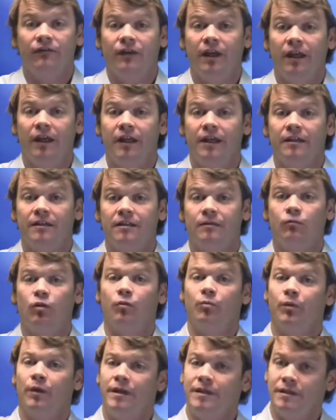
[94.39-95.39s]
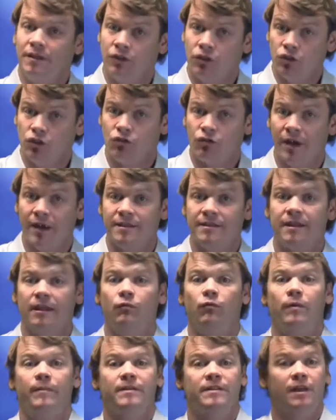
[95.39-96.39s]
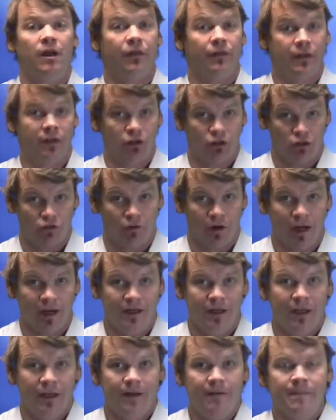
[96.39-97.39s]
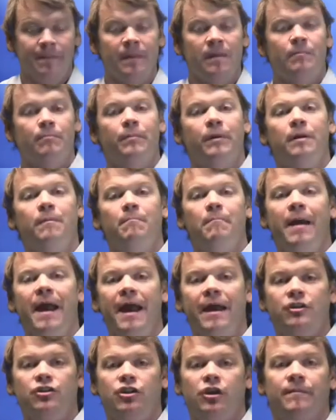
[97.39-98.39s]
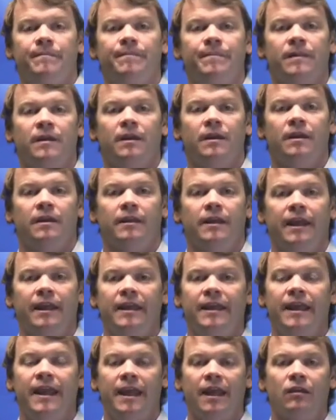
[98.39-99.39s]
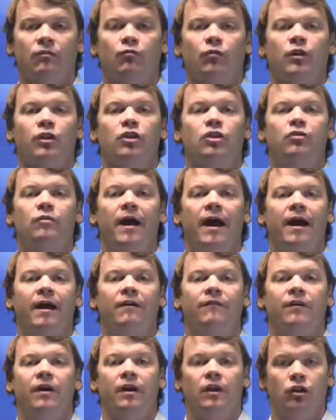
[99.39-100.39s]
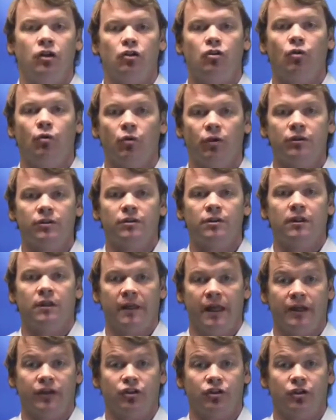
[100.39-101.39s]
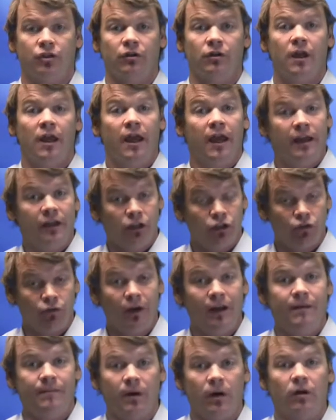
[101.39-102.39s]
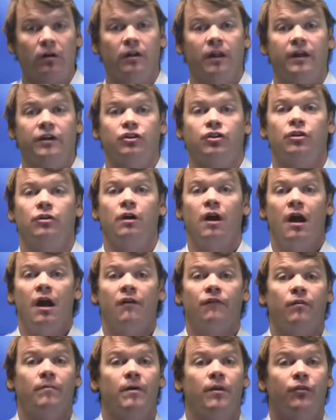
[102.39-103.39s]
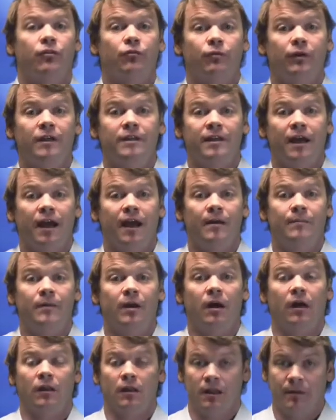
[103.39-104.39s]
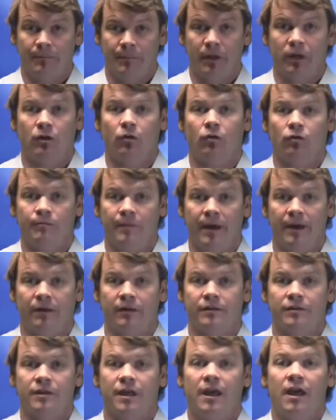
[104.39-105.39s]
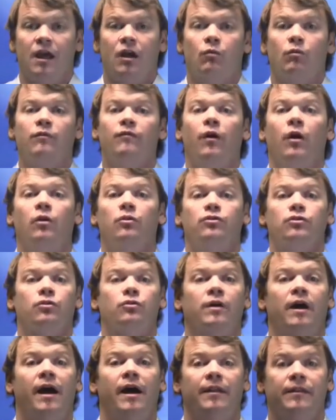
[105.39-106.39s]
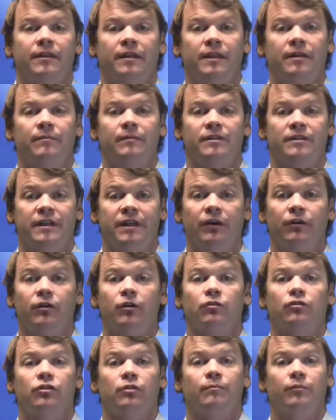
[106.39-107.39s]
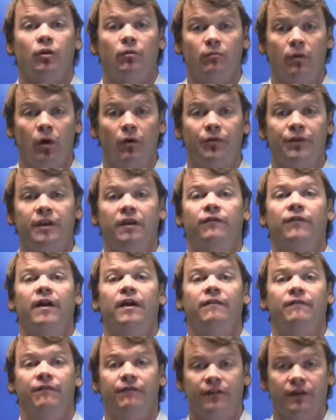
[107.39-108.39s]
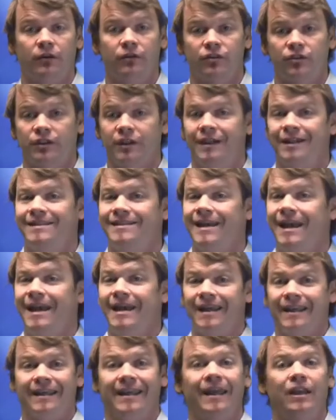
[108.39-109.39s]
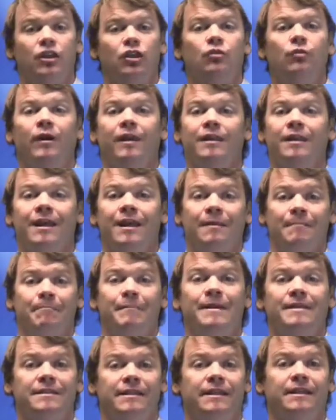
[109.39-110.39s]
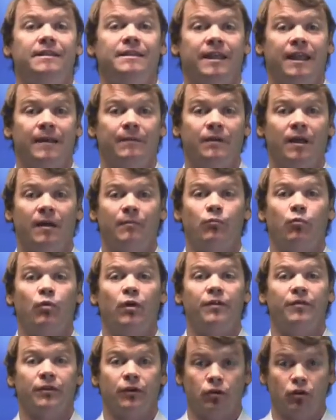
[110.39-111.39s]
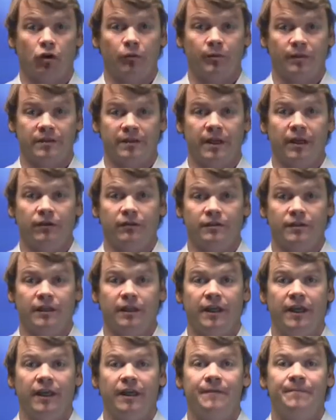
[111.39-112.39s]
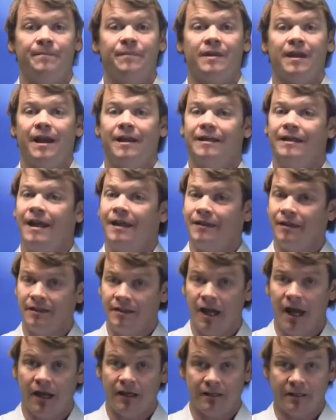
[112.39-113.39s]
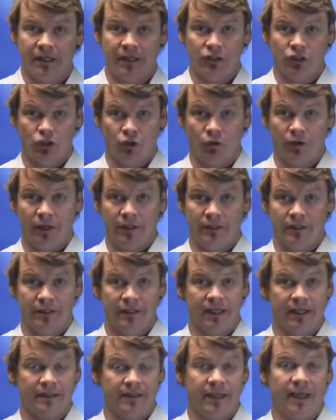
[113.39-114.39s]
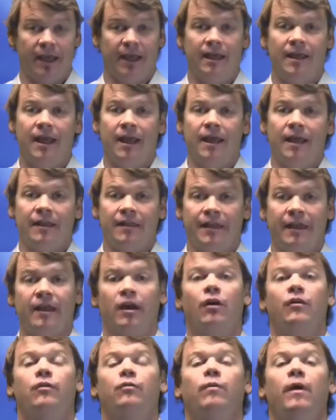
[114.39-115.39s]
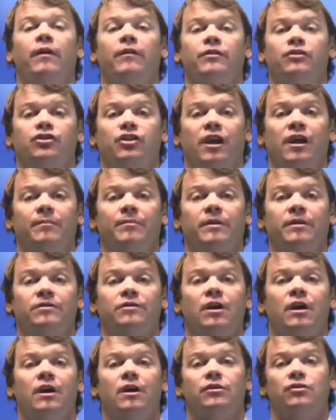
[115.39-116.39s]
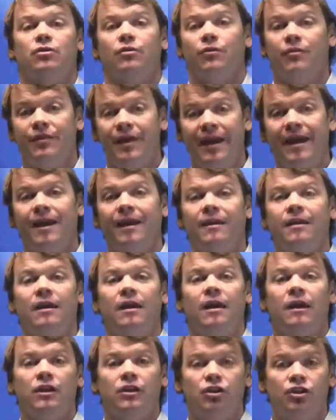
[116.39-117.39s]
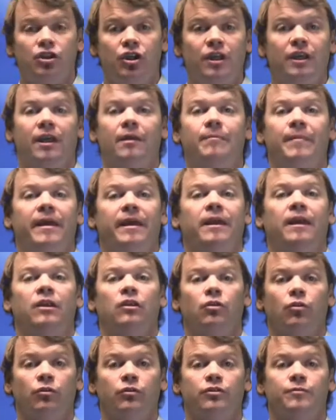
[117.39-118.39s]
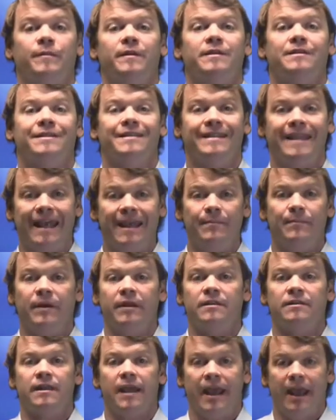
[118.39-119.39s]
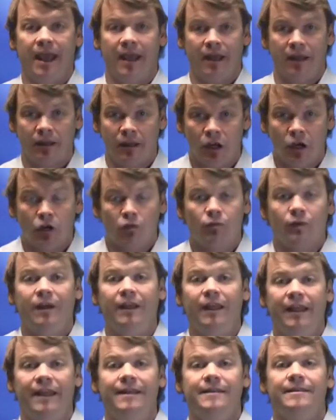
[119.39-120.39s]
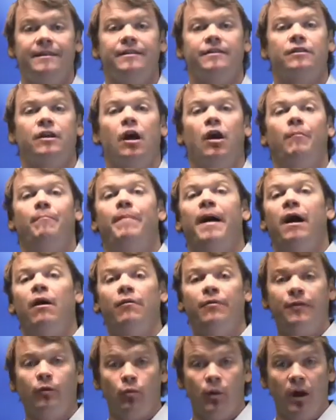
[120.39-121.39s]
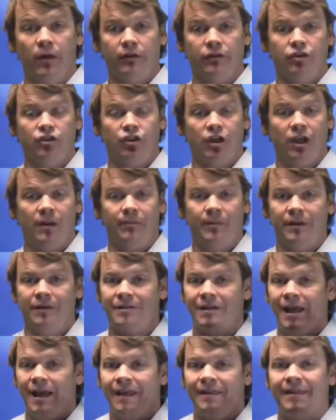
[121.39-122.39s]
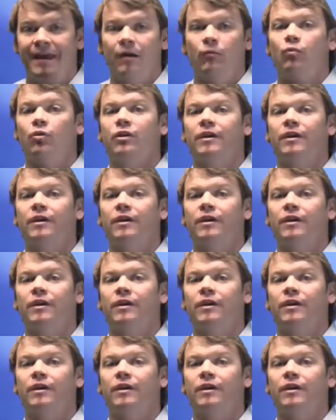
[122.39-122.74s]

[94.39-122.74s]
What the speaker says: of getting into more places, stress and women's health is great, but imagine getting in when you have an endorsed lecture and a trademark lecture from a three-time Olympic gold medalist. We've also got the material to promote the event, fill seats, get you in. Misty's teamed up with the Corporate Skeleton Key. And again, the docs that join CSK, they are the wellness champions. So then she can make endorsement statements and releases about the wellness champions that